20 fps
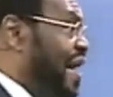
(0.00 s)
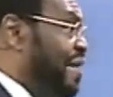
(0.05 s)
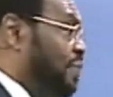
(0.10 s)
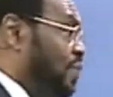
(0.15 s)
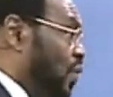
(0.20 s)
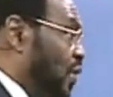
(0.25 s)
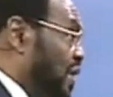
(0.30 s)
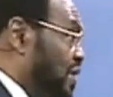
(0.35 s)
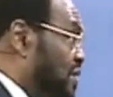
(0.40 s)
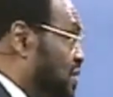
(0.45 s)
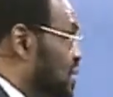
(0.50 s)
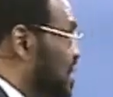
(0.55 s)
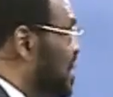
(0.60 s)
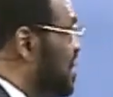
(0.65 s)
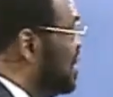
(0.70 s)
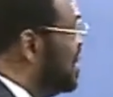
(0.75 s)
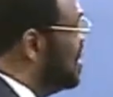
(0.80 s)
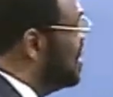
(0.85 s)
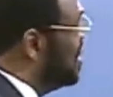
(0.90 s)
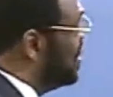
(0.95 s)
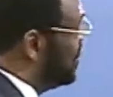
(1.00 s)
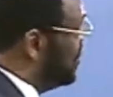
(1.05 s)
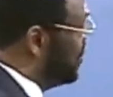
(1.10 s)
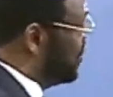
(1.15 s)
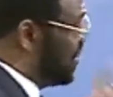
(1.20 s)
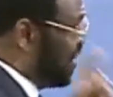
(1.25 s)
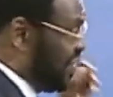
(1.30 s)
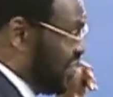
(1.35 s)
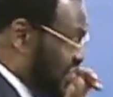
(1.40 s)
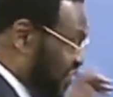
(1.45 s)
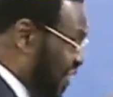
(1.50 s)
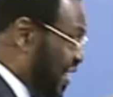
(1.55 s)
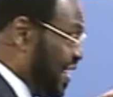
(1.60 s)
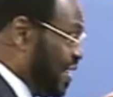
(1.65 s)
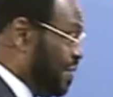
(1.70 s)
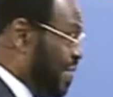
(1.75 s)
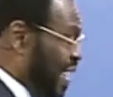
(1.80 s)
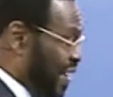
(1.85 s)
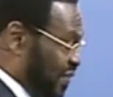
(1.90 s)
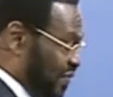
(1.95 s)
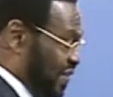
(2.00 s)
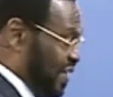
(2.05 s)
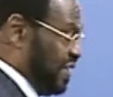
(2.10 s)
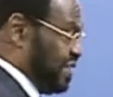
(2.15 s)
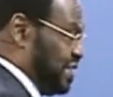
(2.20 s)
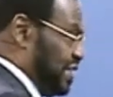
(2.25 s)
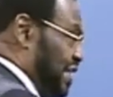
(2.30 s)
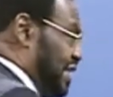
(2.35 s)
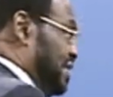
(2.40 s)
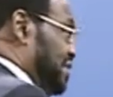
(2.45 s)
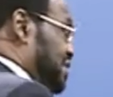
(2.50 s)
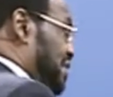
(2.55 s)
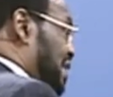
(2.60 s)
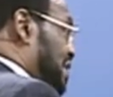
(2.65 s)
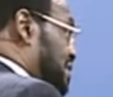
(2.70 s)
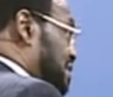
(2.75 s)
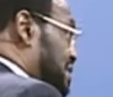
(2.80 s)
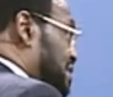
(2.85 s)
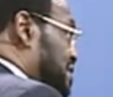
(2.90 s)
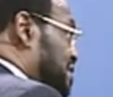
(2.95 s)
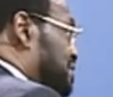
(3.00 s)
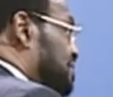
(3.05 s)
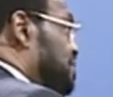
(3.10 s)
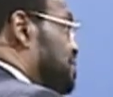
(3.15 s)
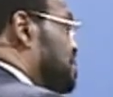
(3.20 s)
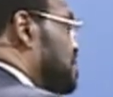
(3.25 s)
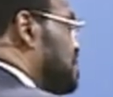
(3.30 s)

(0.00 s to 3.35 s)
5 points, you can think about this is this.